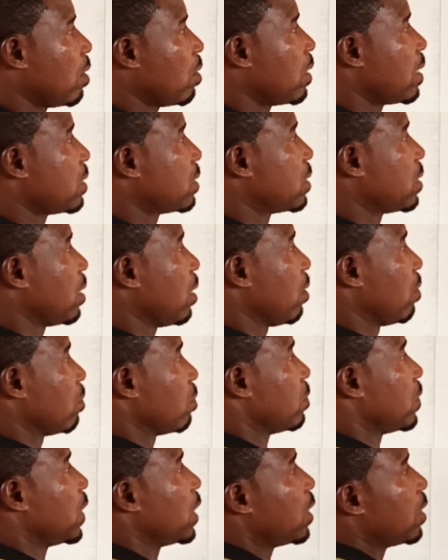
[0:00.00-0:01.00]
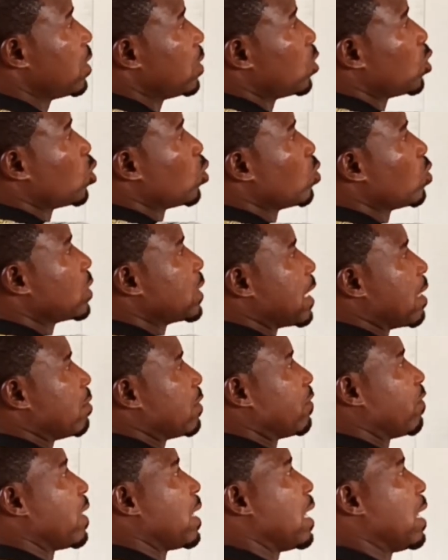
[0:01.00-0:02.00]
And now let's see. 2
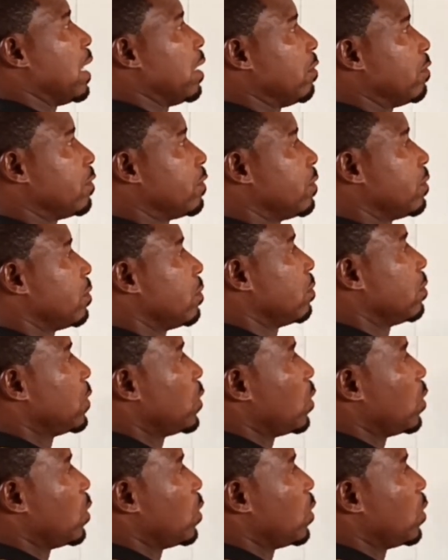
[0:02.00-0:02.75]
times 5,